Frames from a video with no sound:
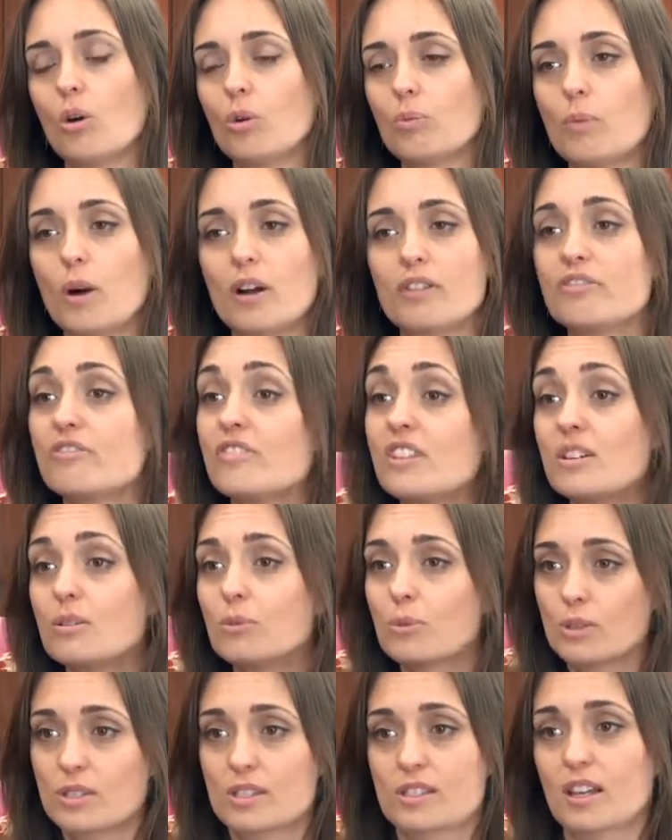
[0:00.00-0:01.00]
My
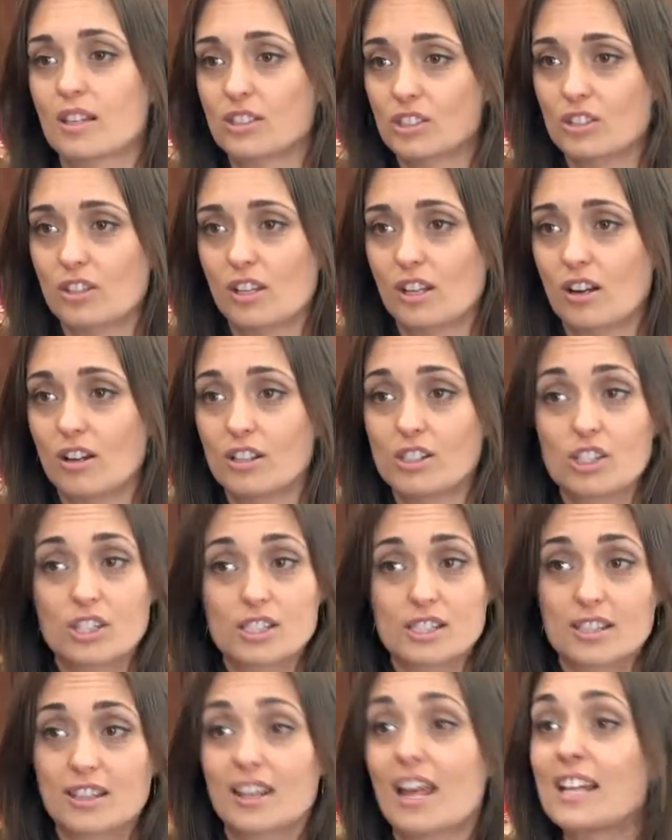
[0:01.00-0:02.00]
fear was such that
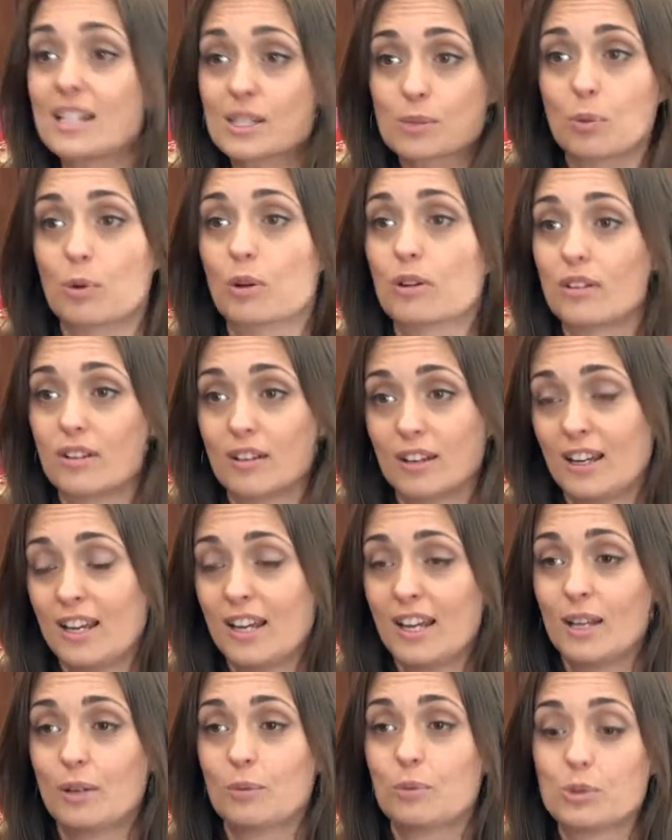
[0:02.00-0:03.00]
that's what
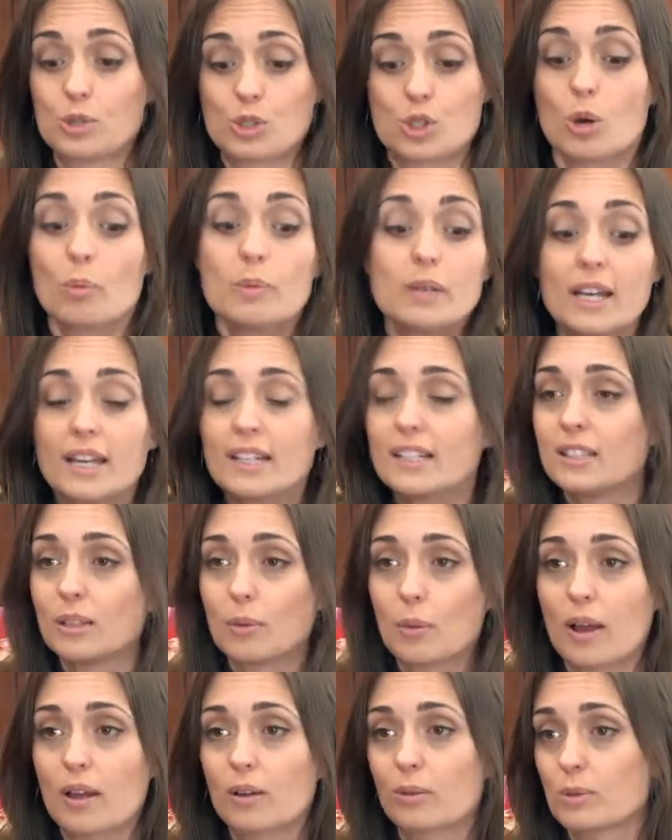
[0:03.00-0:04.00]
was dominating
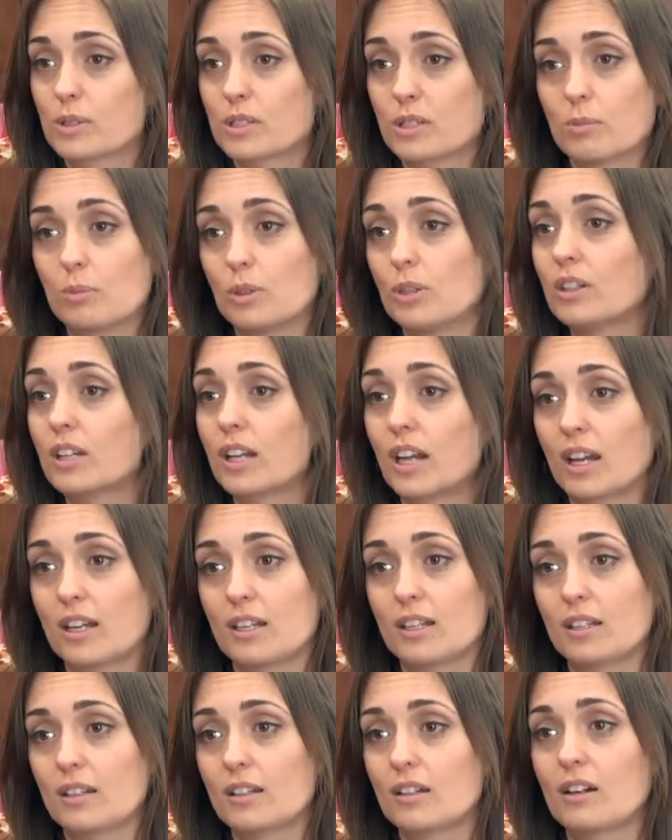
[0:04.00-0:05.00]
the way I was
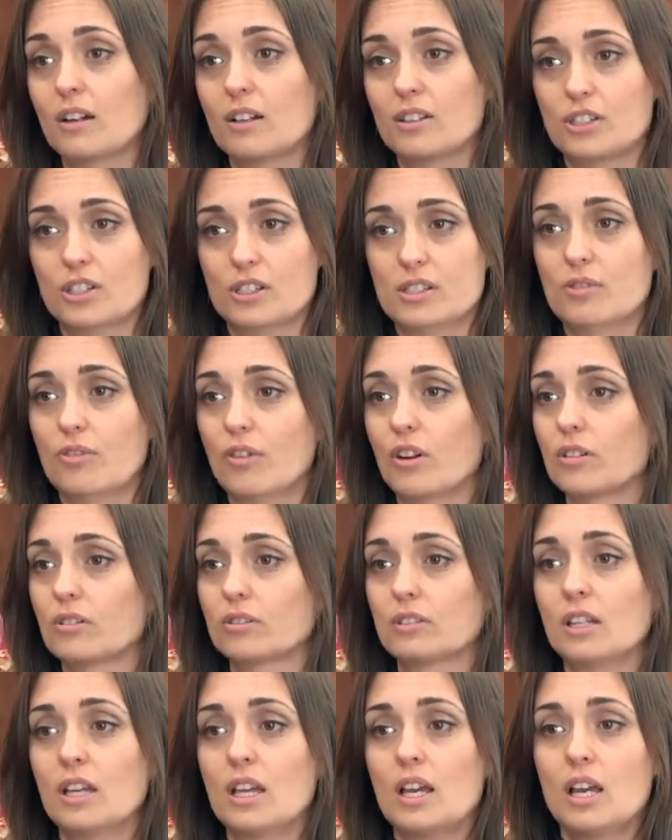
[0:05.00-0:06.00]
communicating. I just
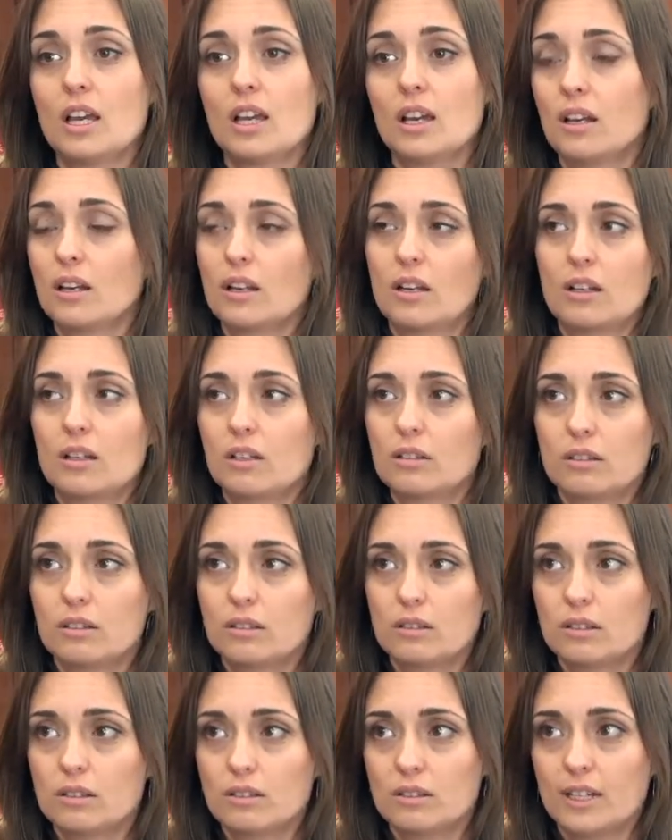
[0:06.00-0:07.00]
felt,
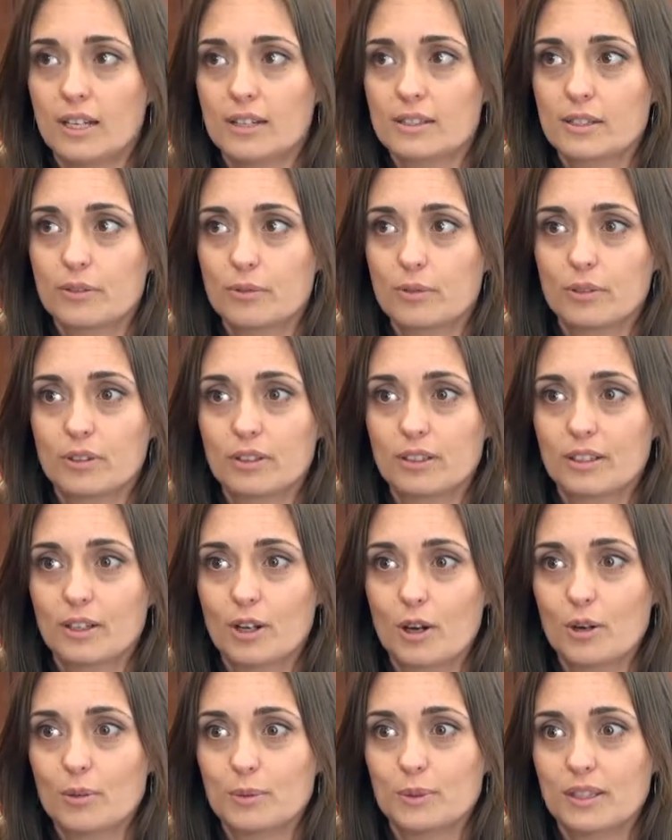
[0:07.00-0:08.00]
oh, how's everyone going
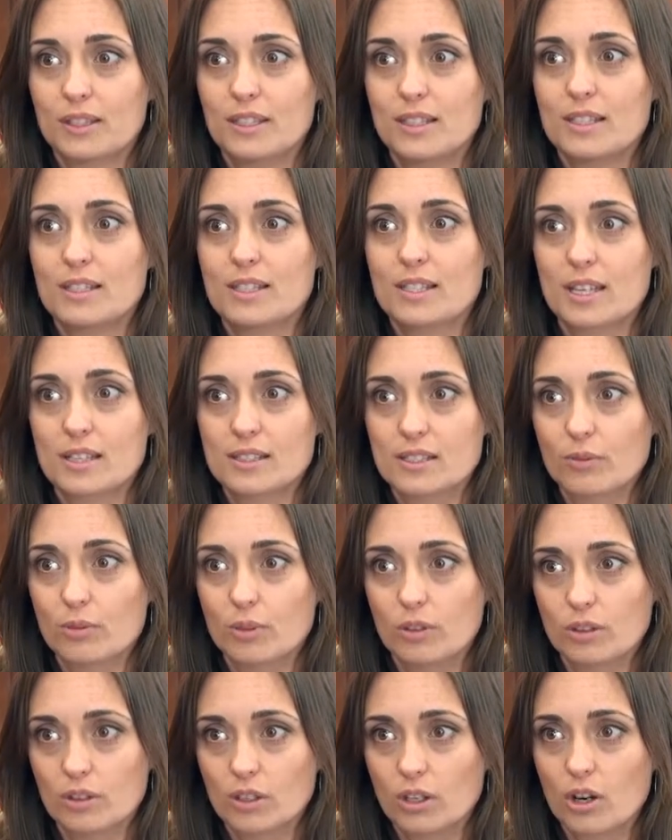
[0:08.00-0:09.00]
to cope with this? How's
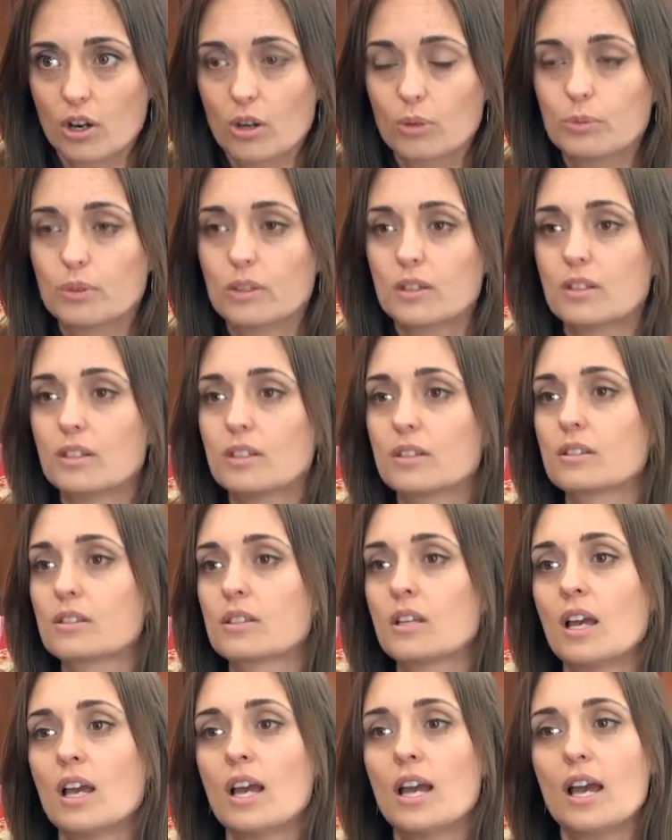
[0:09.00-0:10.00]
everyone going to cope with
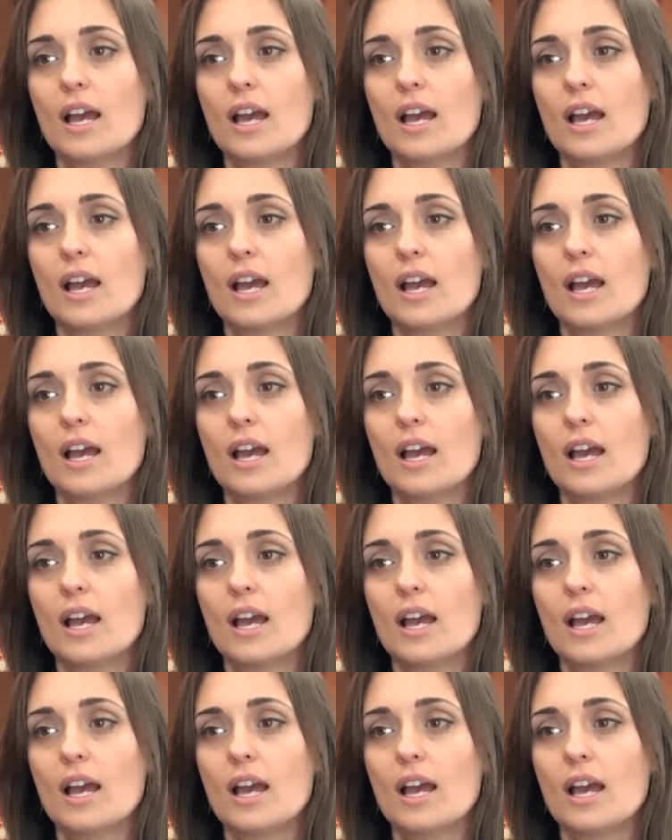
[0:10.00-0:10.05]
this?